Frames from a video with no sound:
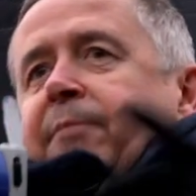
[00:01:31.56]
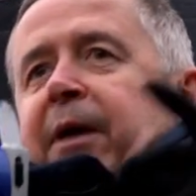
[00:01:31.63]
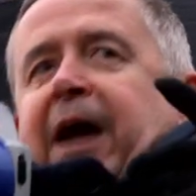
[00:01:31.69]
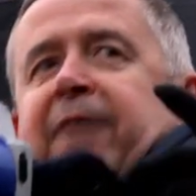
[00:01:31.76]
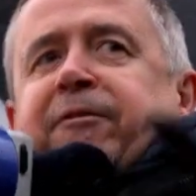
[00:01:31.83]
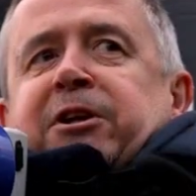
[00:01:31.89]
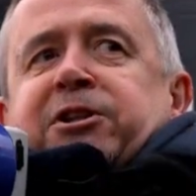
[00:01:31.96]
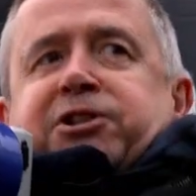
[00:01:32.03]
but
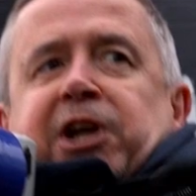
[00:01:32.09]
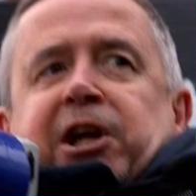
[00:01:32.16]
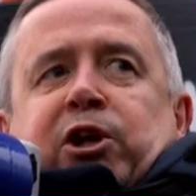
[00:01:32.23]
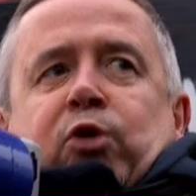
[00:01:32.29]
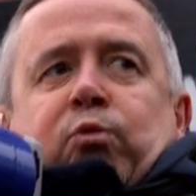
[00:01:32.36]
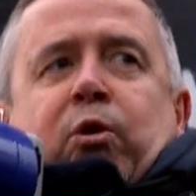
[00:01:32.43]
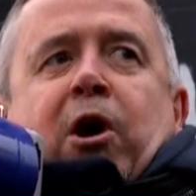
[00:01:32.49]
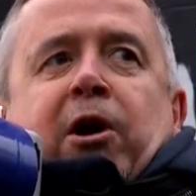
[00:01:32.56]
every
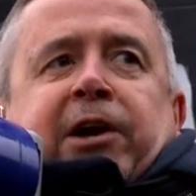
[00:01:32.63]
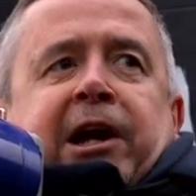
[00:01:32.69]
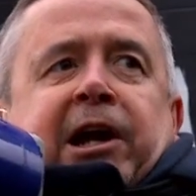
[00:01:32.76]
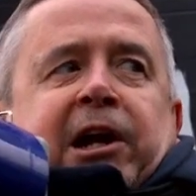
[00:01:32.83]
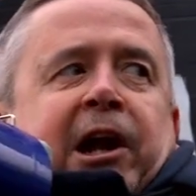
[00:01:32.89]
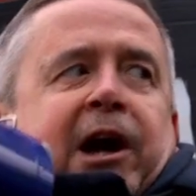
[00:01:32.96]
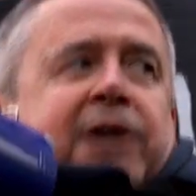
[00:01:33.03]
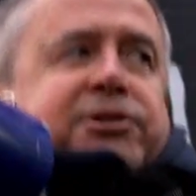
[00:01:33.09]
single working
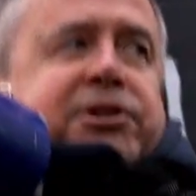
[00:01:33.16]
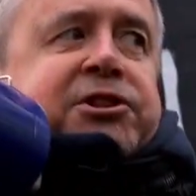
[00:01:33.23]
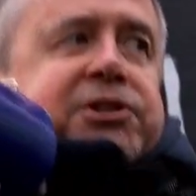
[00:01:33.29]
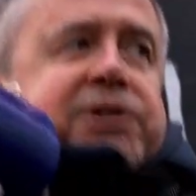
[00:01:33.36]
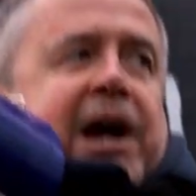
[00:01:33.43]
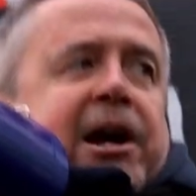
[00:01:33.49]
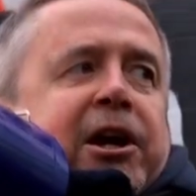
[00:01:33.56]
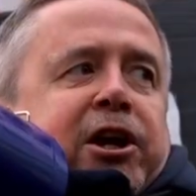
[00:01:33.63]
class
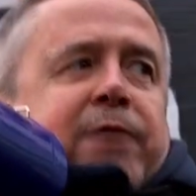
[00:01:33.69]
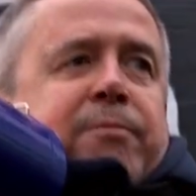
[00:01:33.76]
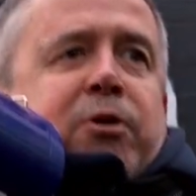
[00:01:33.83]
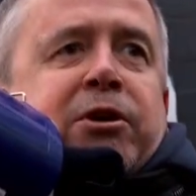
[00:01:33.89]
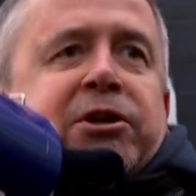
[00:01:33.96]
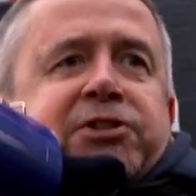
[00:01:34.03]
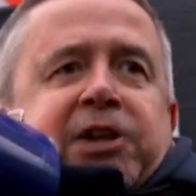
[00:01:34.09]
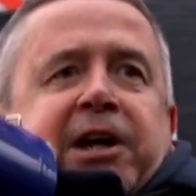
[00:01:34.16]
estate and
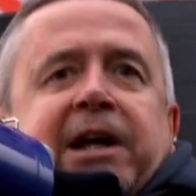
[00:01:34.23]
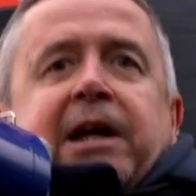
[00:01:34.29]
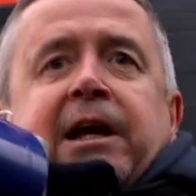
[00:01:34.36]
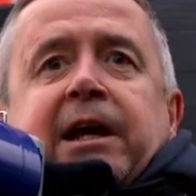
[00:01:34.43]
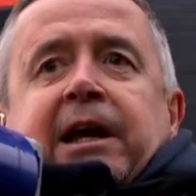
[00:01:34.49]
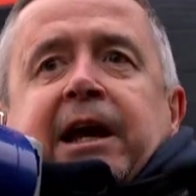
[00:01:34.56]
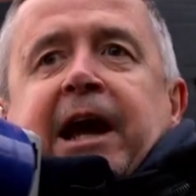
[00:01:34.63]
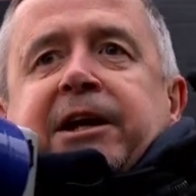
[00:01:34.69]
community
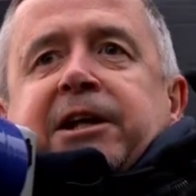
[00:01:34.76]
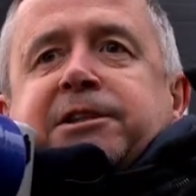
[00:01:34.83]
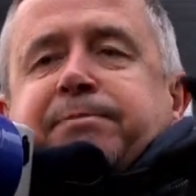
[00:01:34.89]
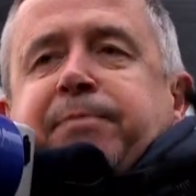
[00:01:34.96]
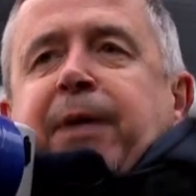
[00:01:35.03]
in this